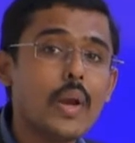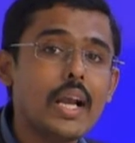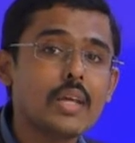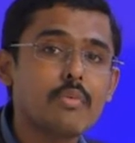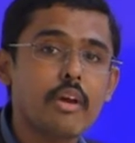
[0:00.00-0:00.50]

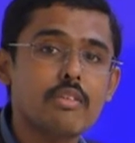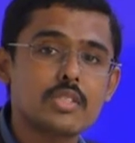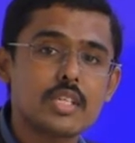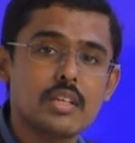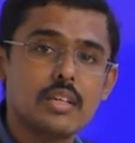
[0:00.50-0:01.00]
welding we have
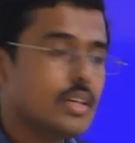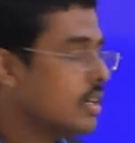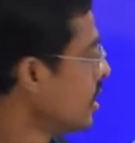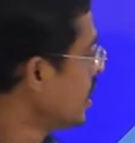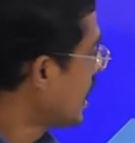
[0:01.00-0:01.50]
seen.
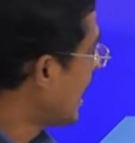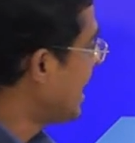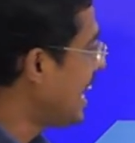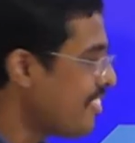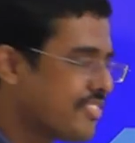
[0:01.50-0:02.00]

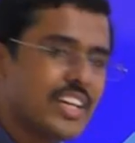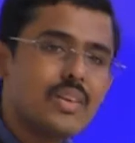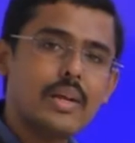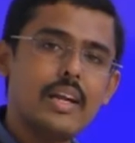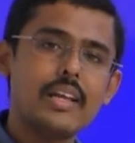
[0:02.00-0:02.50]
After
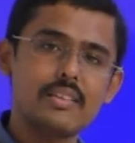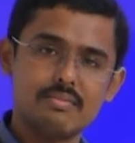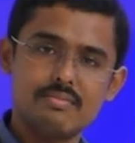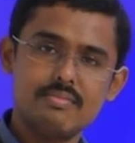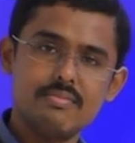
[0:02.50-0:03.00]
welding,